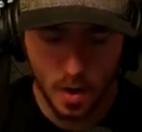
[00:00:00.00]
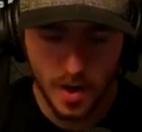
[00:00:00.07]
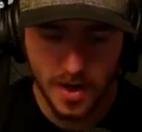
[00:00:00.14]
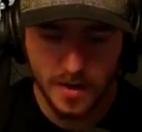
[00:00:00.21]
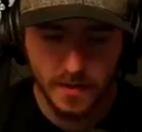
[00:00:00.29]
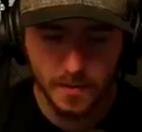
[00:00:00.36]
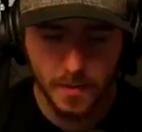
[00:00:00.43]
I
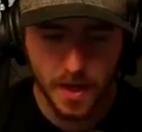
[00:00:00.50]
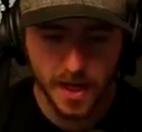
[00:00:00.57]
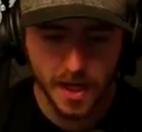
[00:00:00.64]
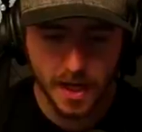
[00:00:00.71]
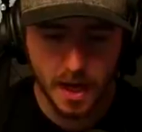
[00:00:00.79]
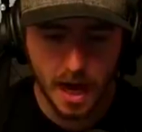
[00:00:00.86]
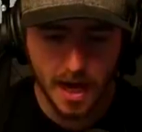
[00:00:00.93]
didn't even pick
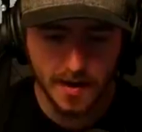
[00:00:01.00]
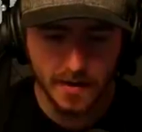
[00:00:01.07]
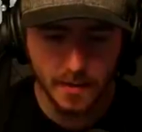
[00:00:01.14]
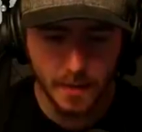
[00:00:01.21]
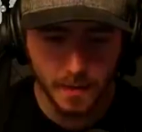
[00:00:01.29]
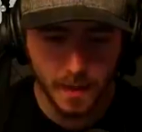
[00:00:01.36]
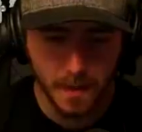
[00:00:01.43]
it. I didn't even
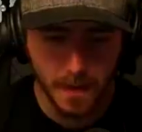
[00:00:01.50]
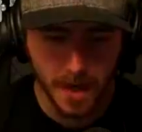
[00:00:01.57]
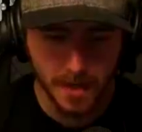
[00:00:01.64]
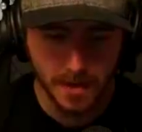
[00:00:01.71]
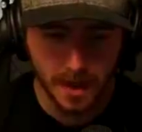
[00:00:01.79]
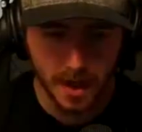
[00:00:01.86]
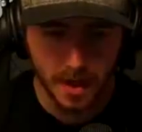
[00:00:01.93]
pick my
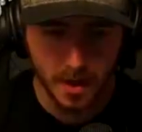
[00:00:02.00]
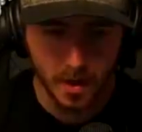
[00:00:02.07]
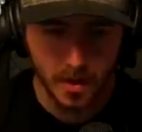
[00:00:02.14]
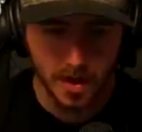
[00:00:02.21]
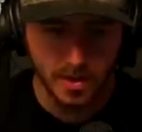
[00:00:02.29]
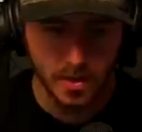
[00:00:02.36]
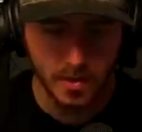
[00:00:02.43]
bike, did I? Oh,
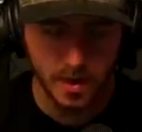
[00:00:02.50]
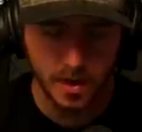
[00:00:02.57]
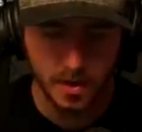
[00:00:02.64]
yeah, no, I didn't.